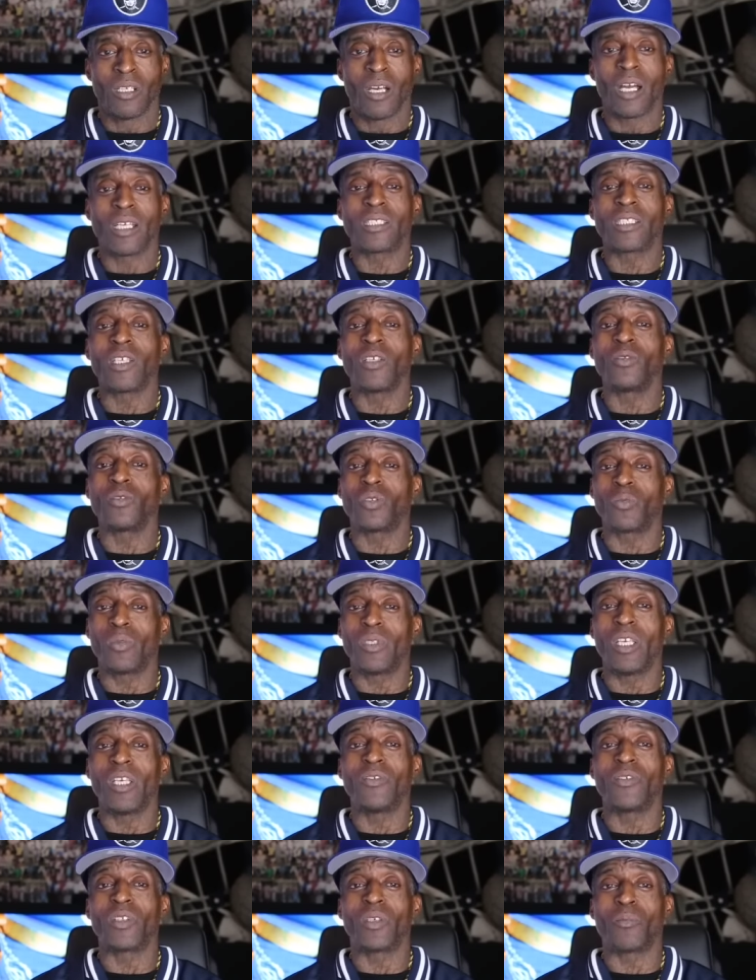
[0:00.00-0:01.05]
I said, don't you
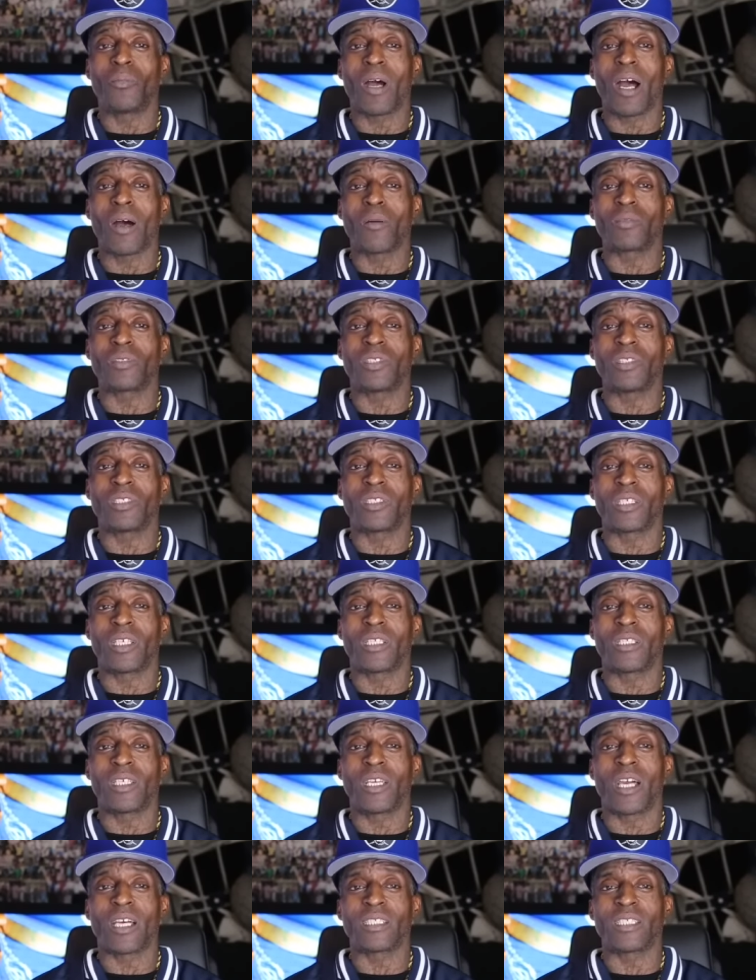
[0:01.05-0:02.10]
believe in the Bible? She said,
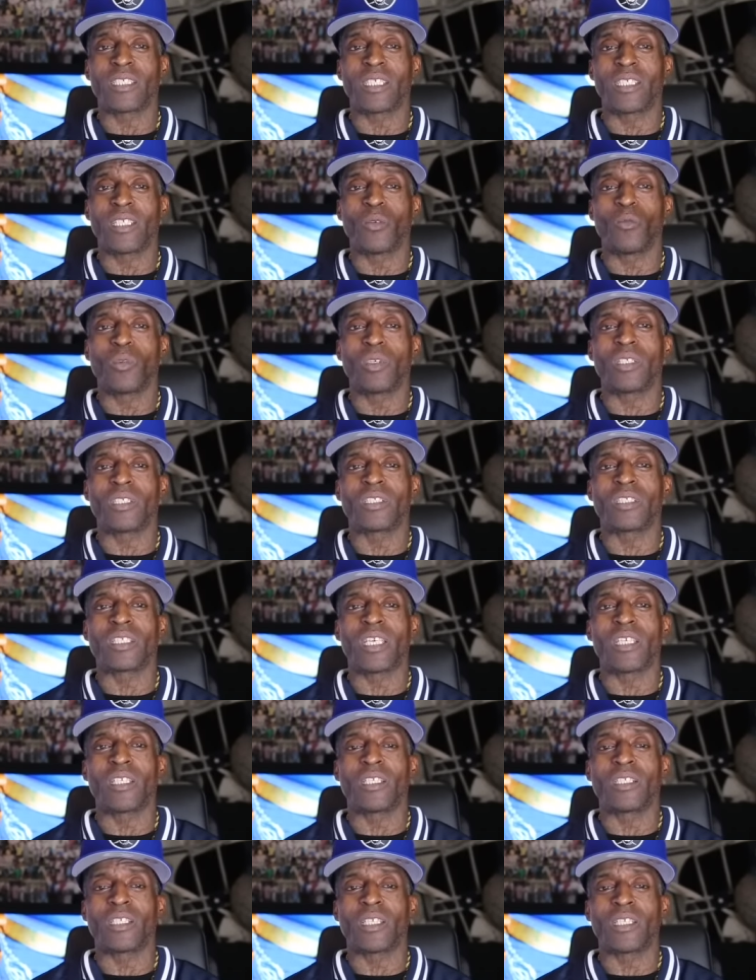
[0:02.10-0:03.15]
yeah. I said, then what did it
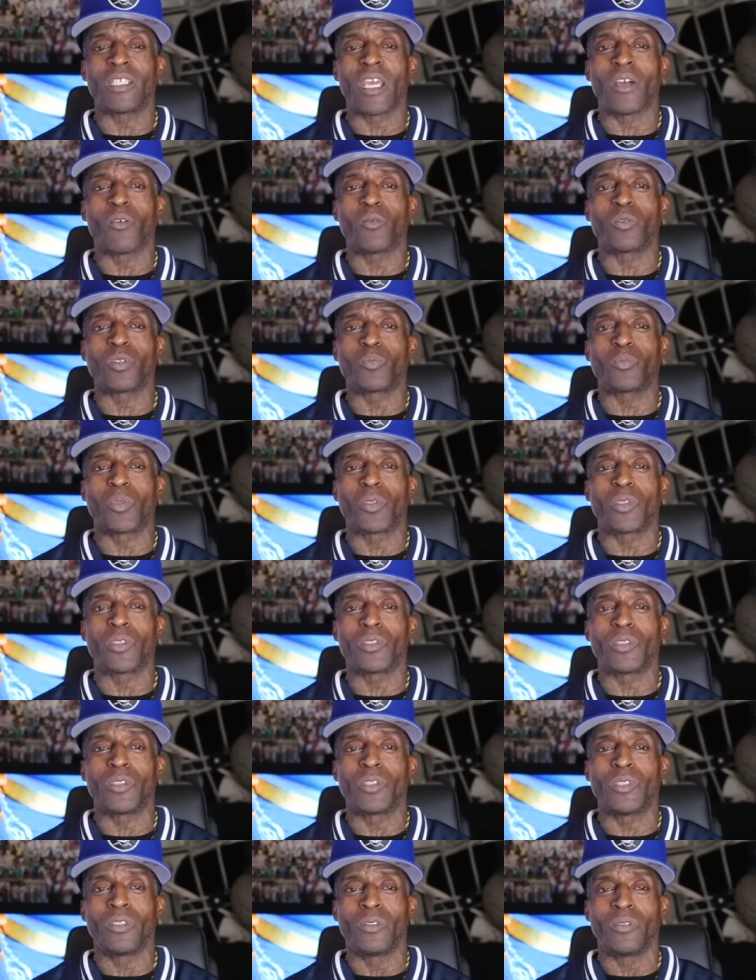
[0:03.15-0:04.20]
say that the devil was put here
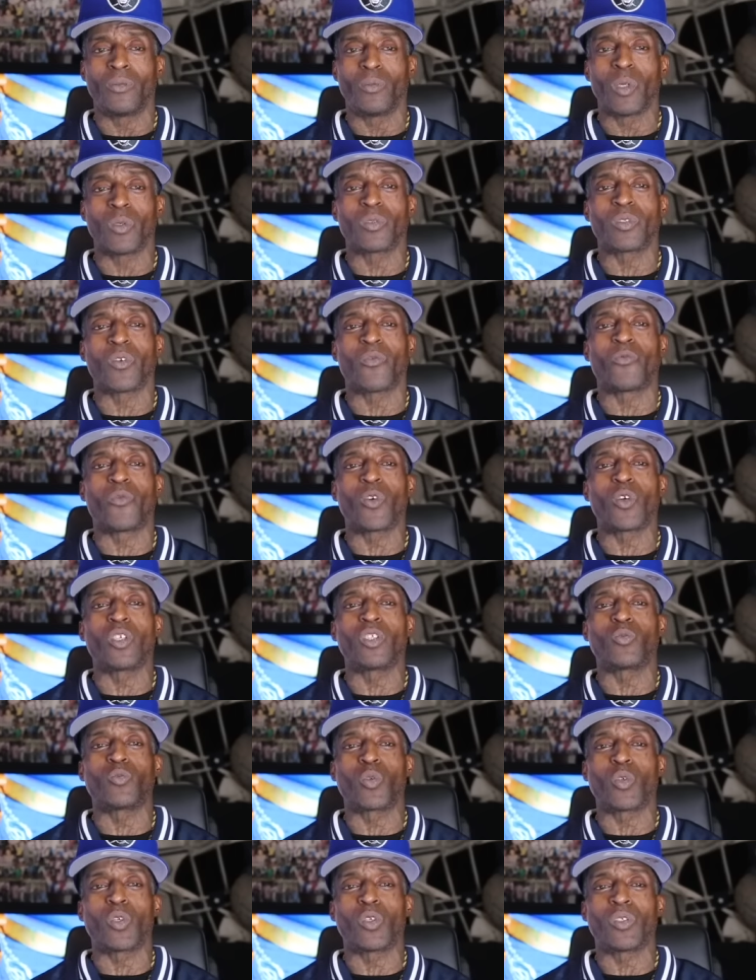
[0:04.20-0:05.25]
to do? What was the
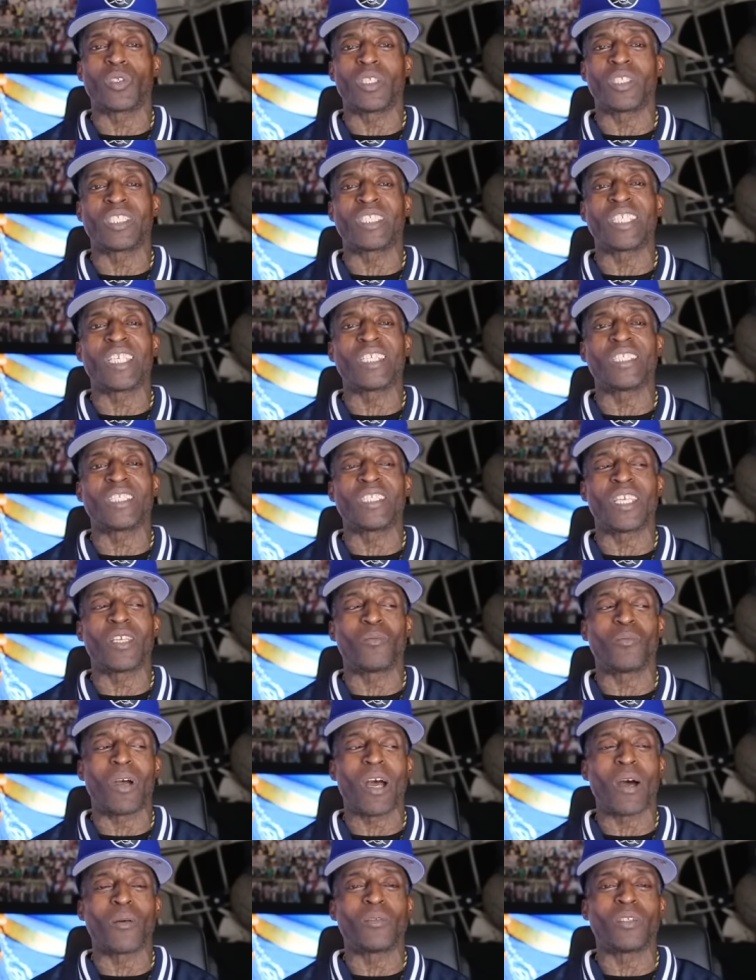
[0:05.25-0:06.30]
first word it says in
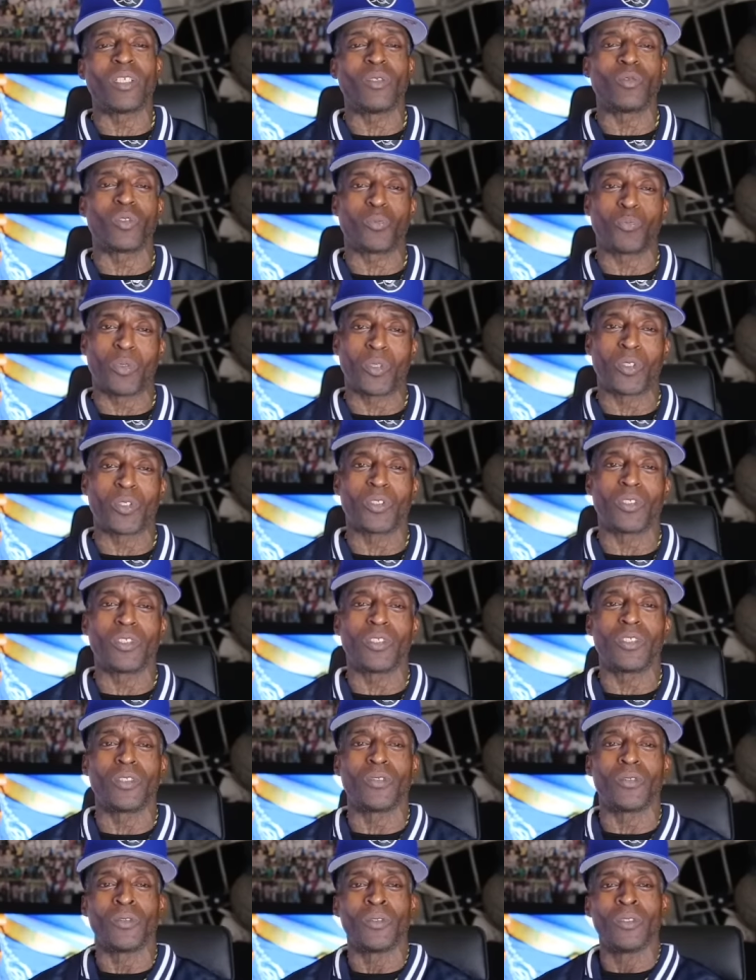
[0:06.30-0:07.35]
that Bible that he was put here to
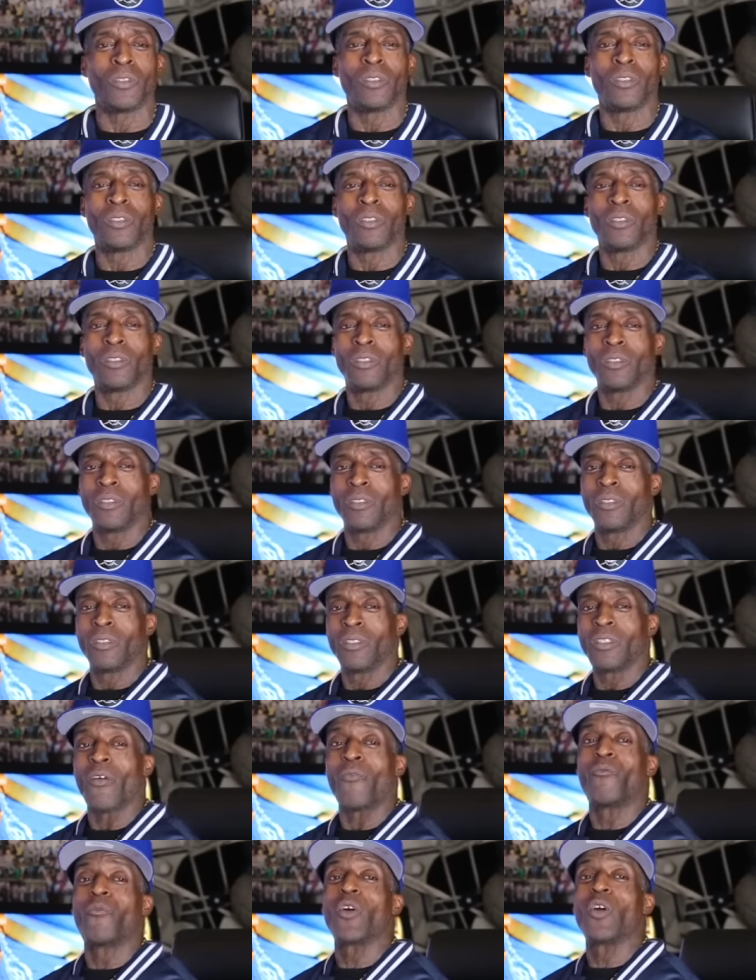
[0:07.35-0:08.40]
do? Yeah.
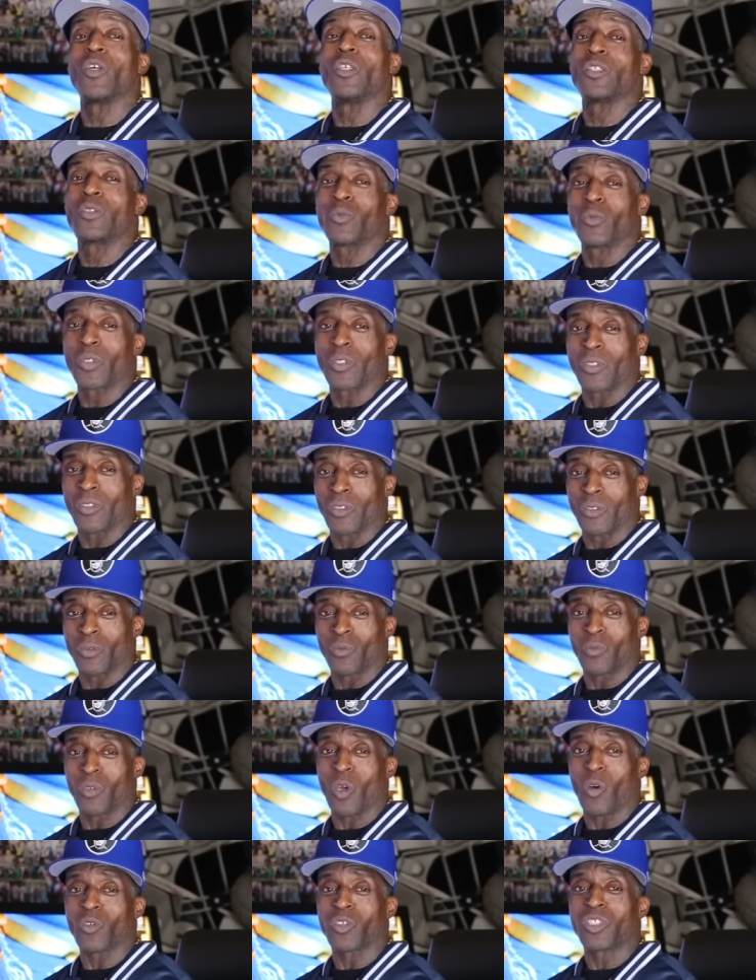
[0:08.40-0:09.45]
The first word.
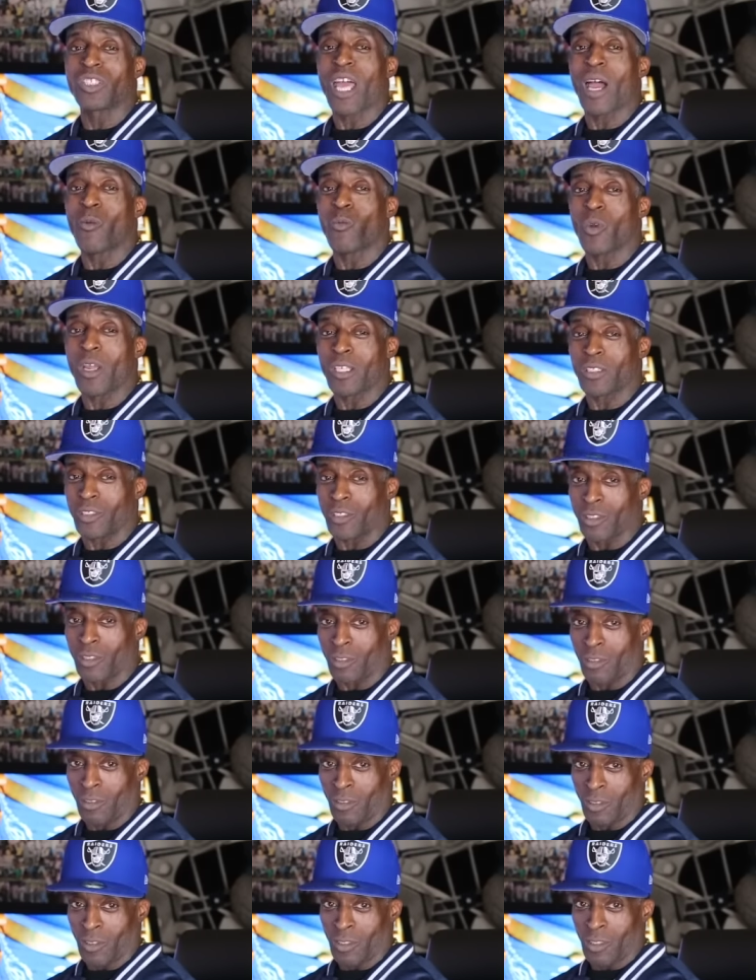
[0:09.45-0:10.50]
We're going to stop right there.
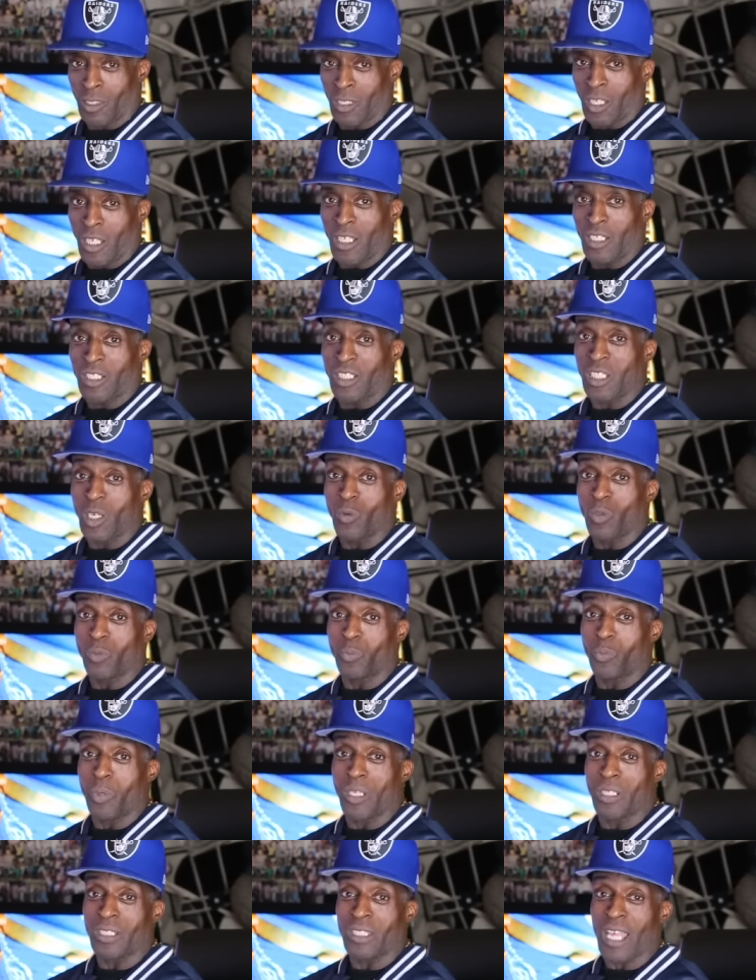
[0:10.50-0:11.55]
And she was
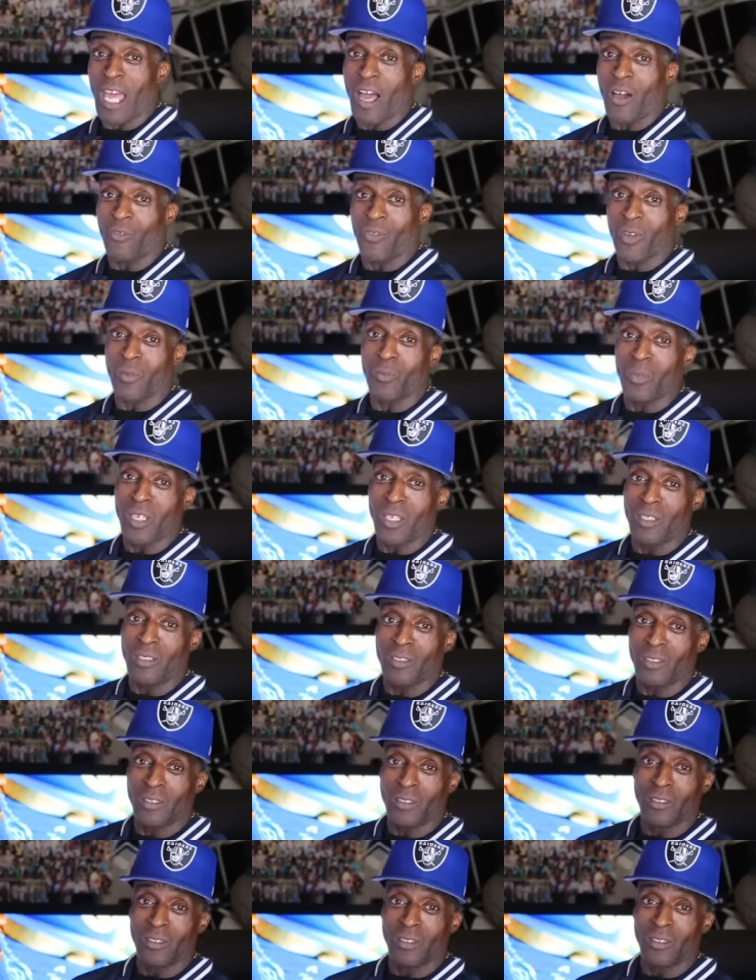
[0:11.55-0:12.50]
pissed off at me.